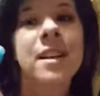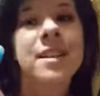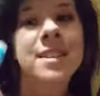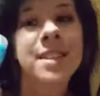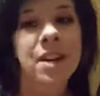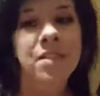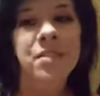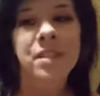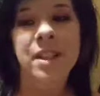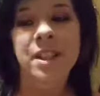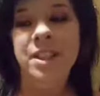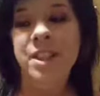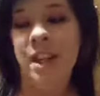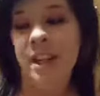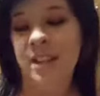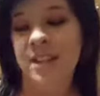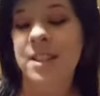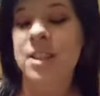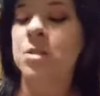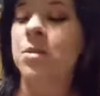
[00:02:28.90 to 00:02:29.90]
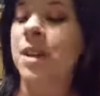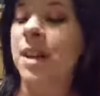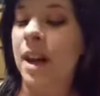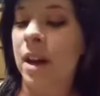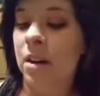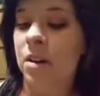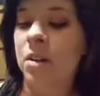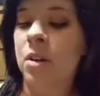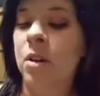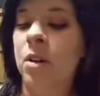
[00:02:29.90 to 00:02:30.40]
definitely check this one
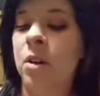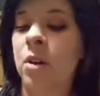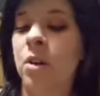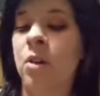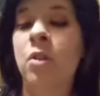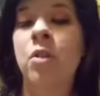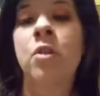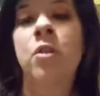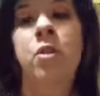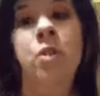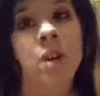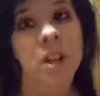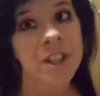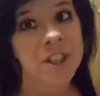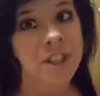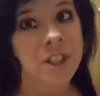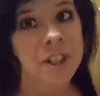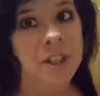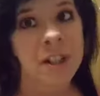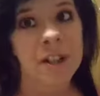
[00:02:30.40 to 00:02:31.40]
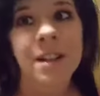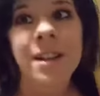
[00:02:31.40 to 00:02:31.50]
out for sure.